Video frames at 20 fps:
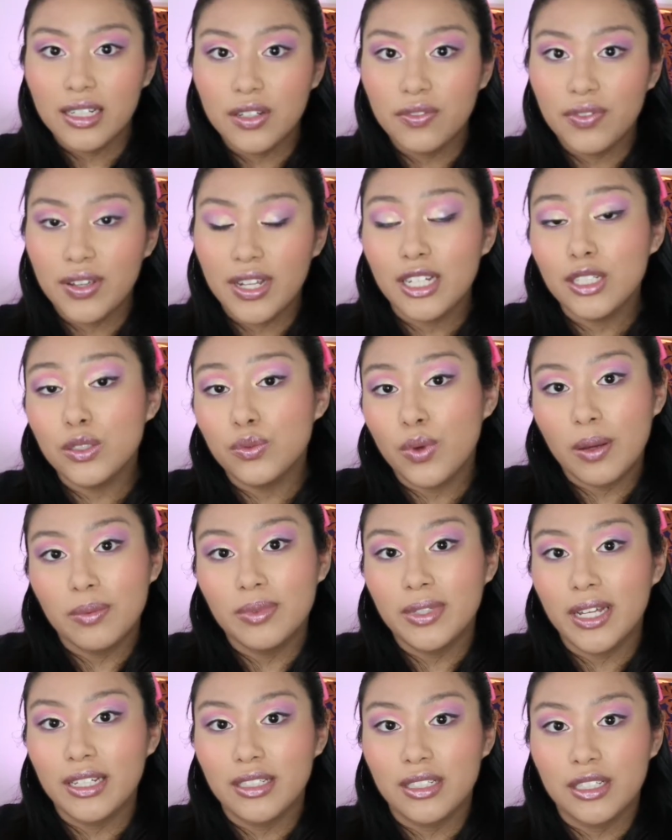Devinah's
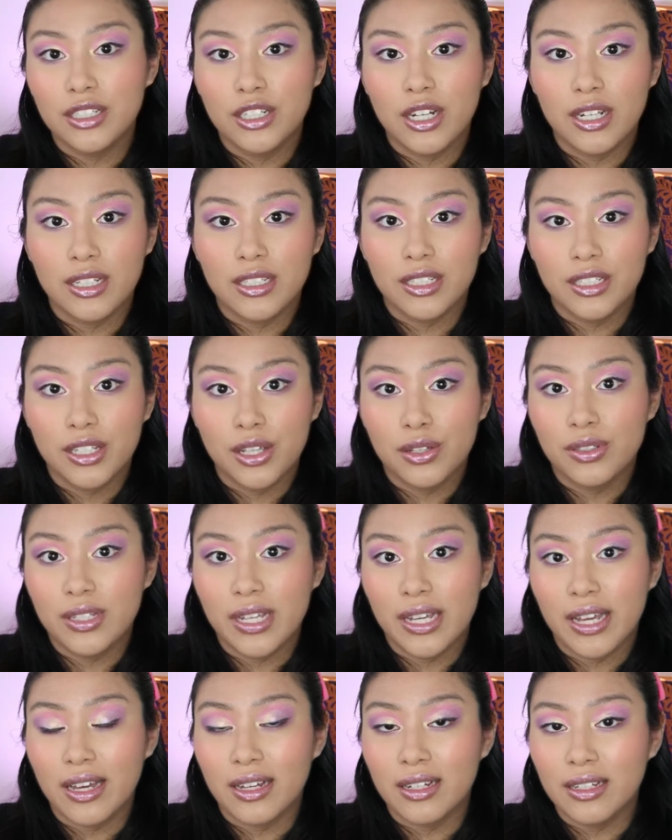website suggests
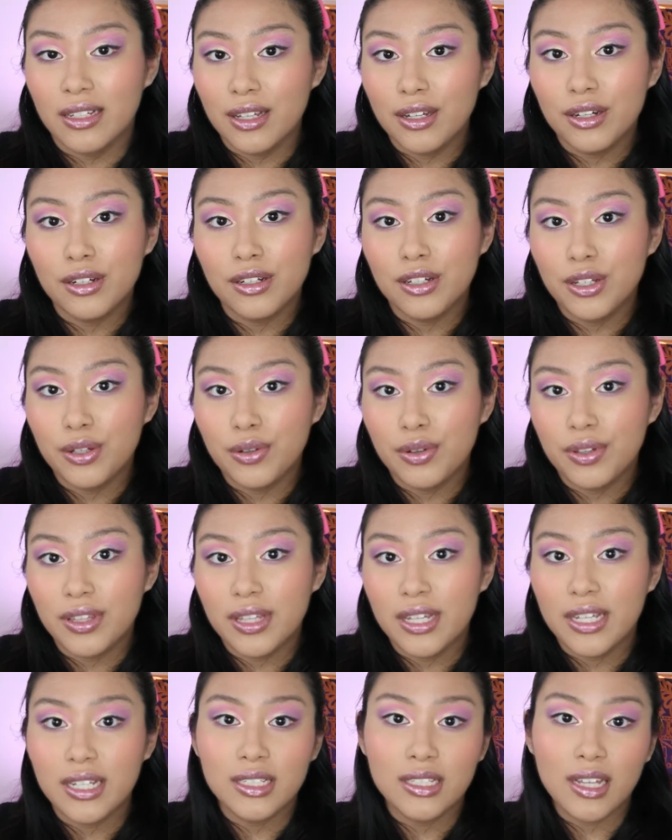using a glitter glue
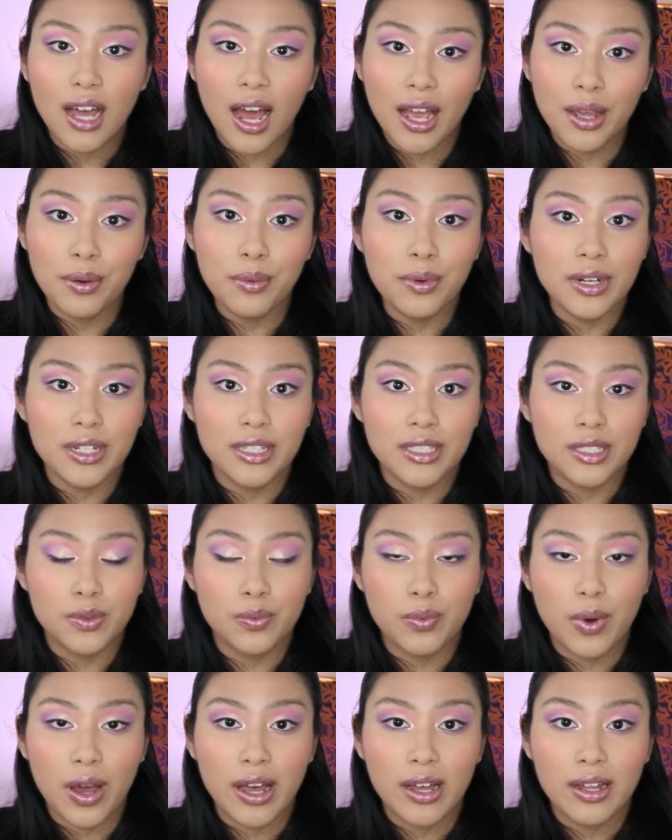with these. I would as
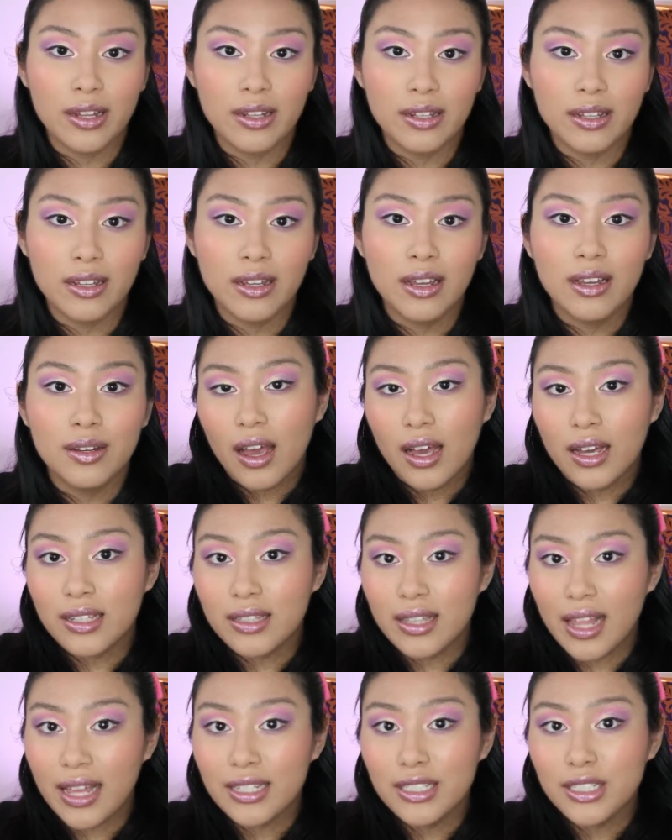well.
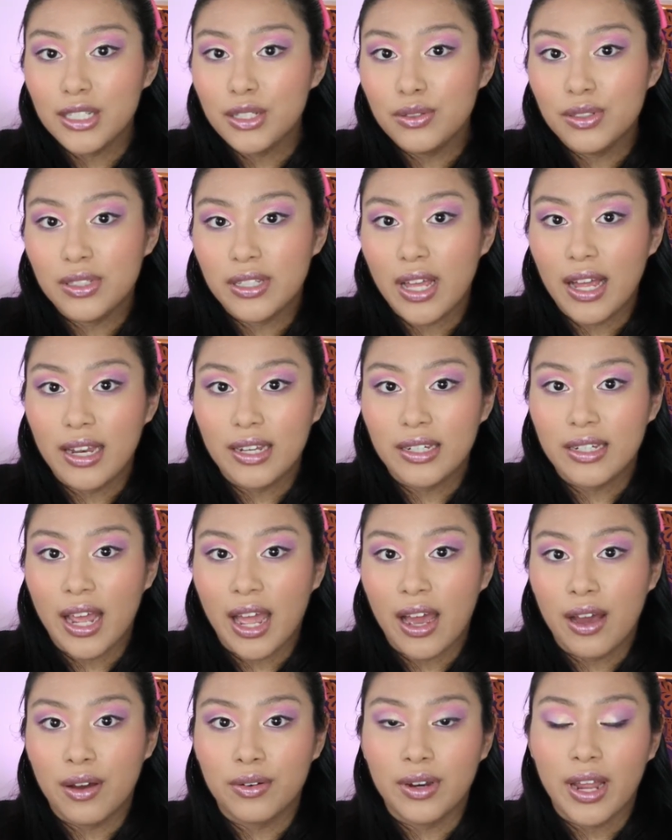Unless you set
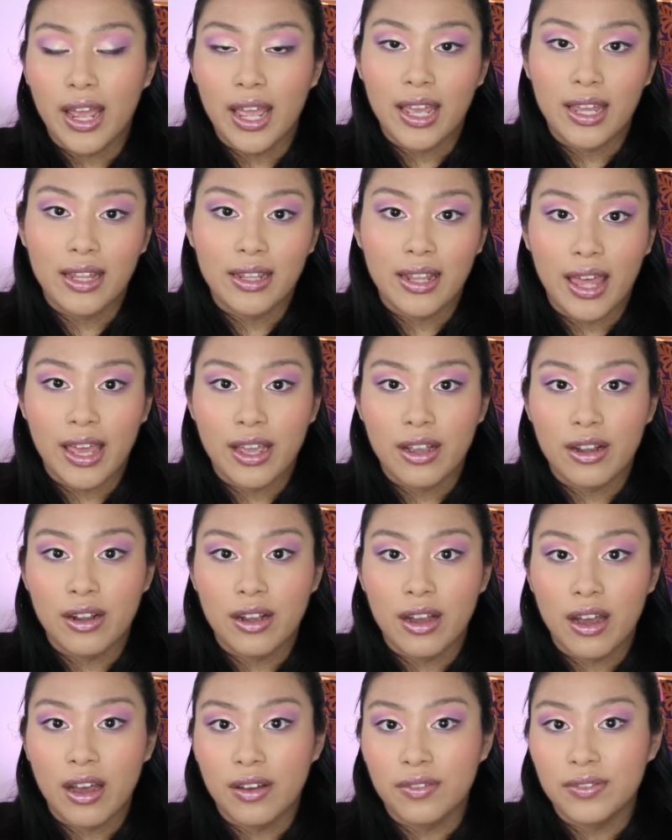down a
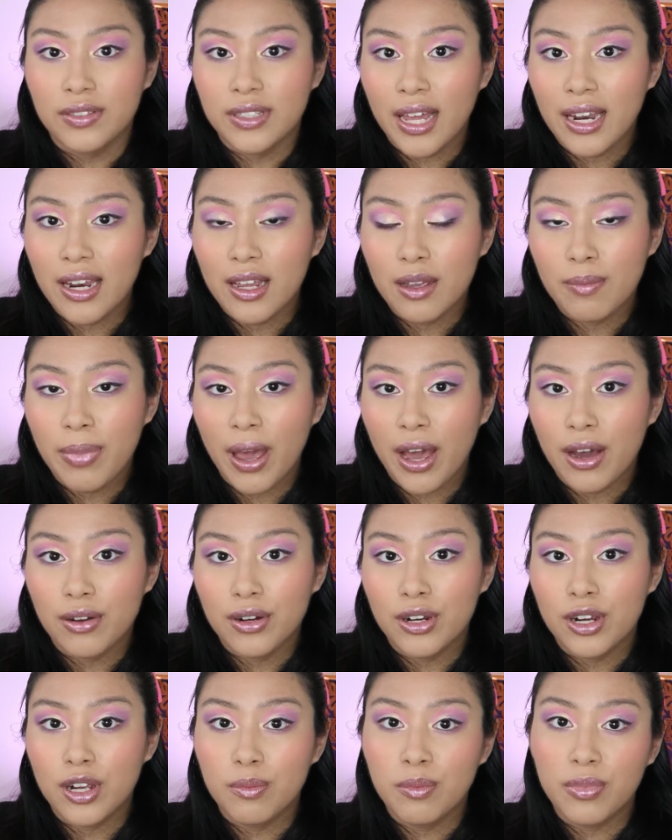layer of setting
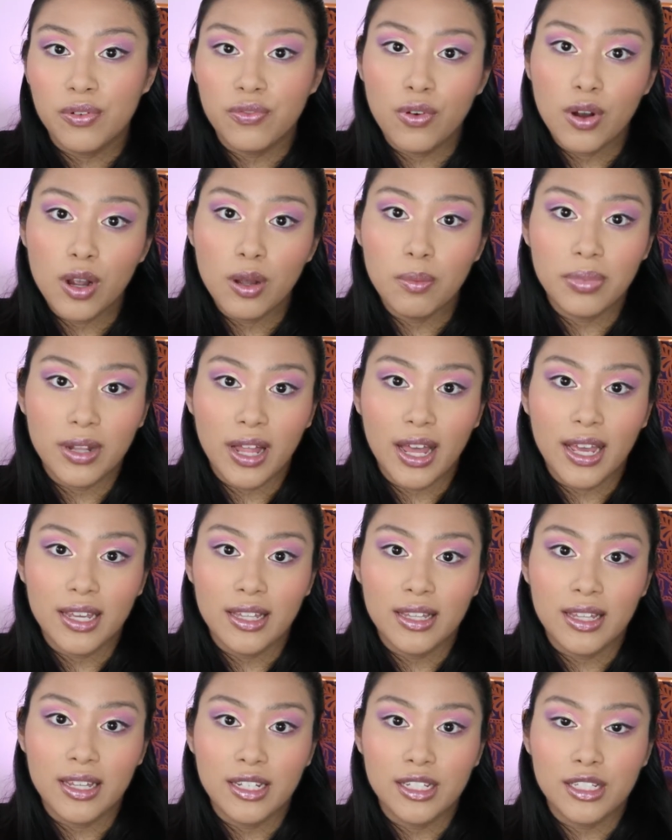powder before
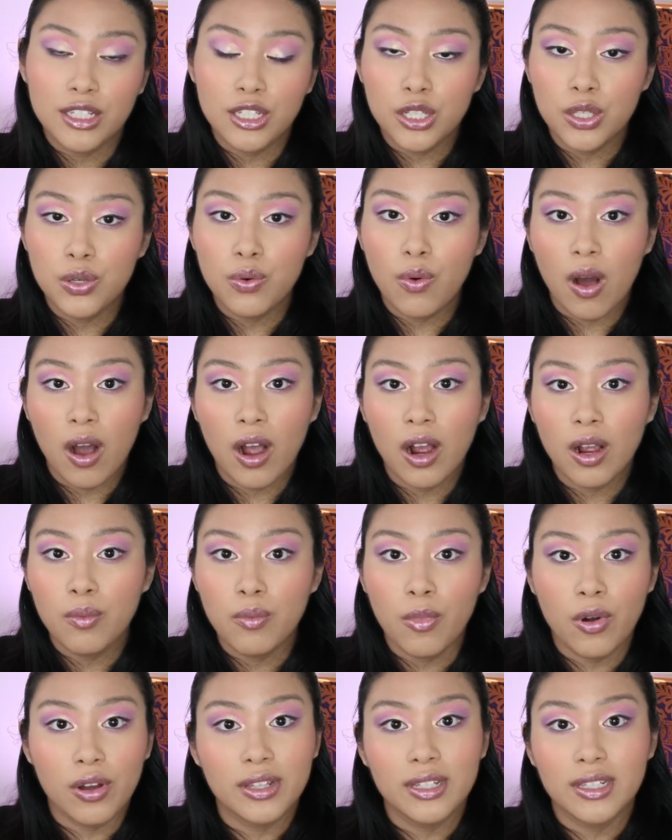applying these, you
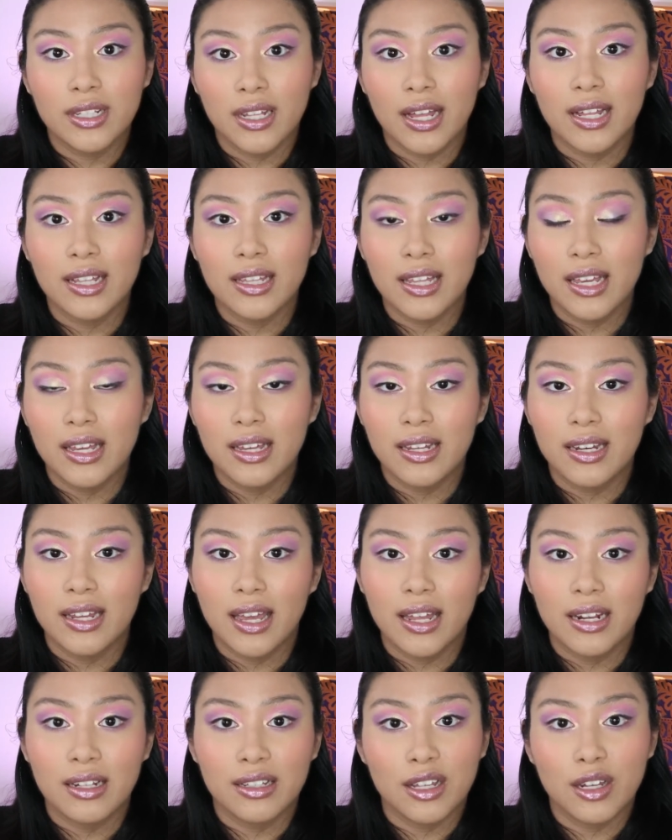are more than likely going to
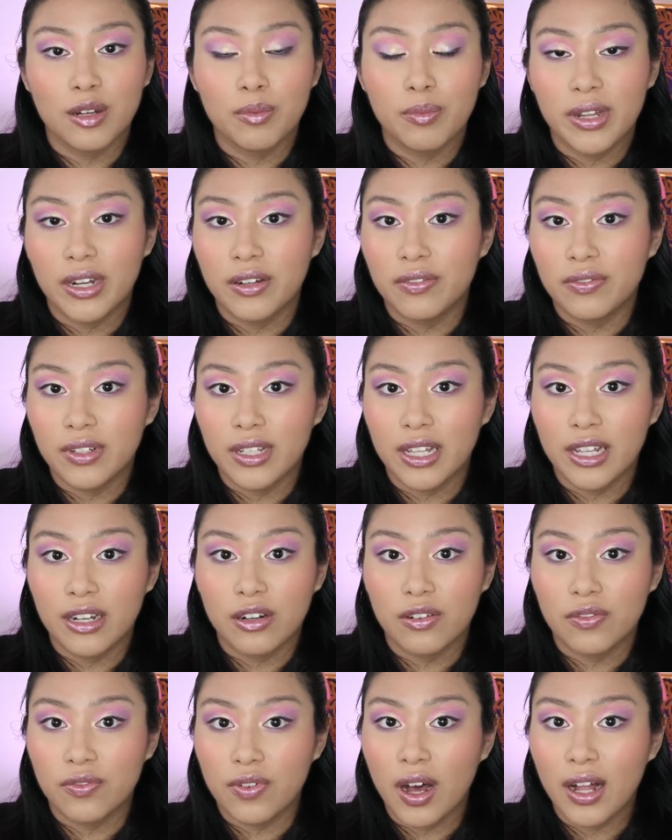get a little bit of
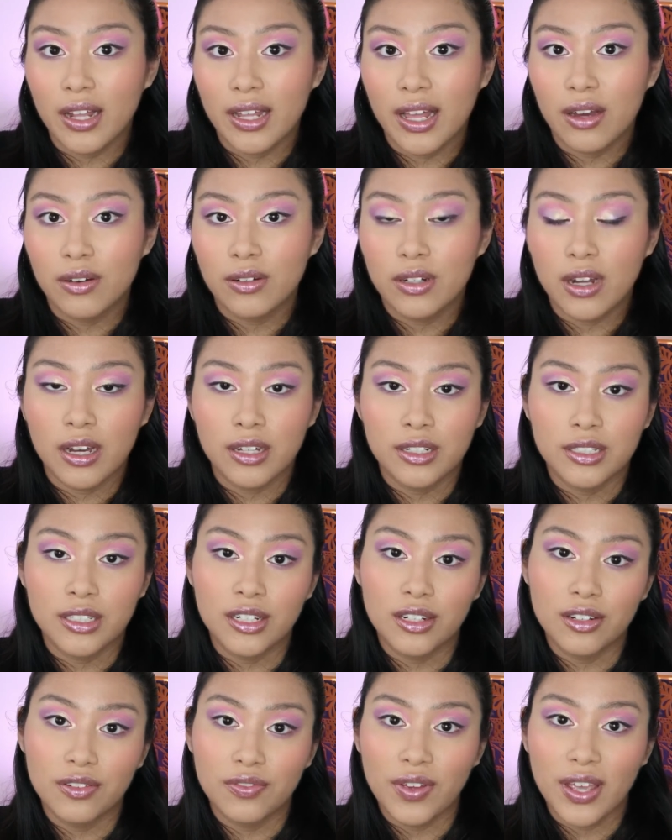glitter fallout
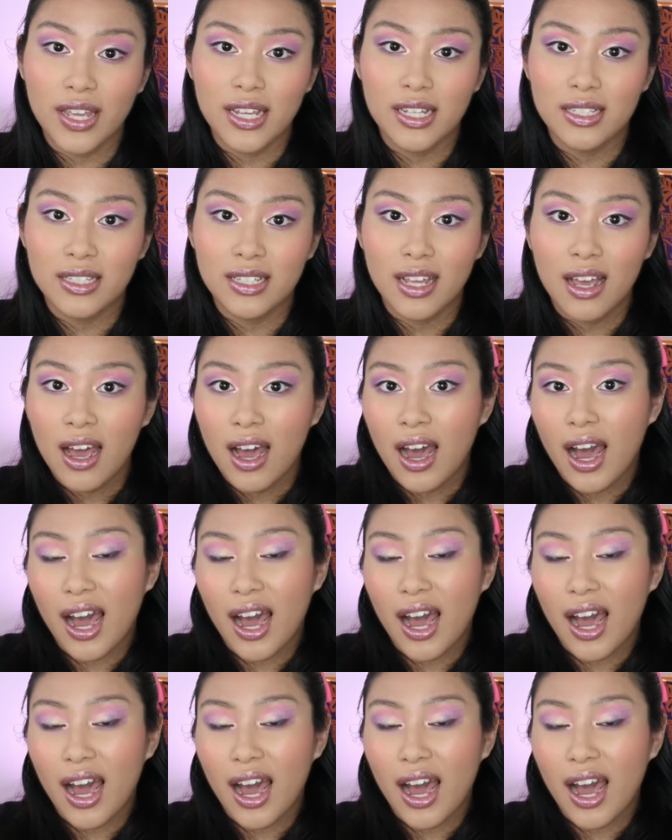onto your face.